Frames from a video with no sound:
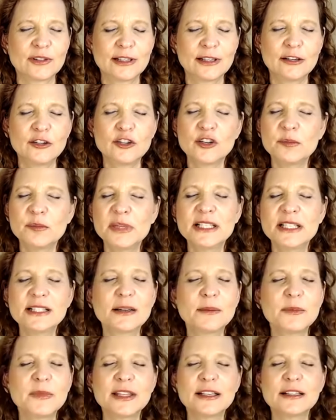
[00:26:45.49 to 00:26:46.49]
It could be
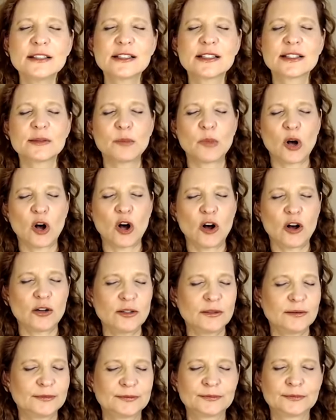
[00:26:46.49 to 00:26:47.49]
something small
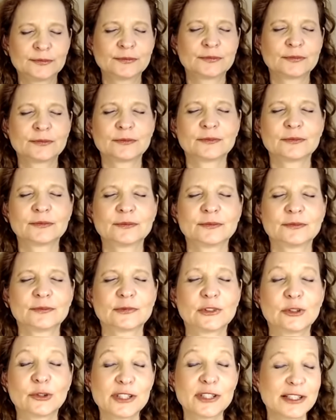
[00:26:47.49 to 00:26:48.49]

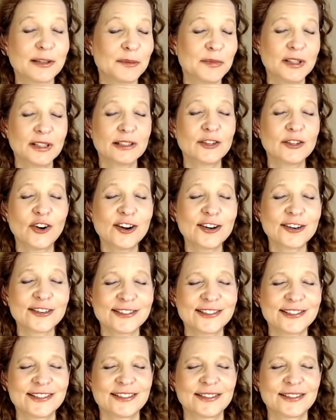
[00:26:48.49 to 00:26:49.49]
or something large.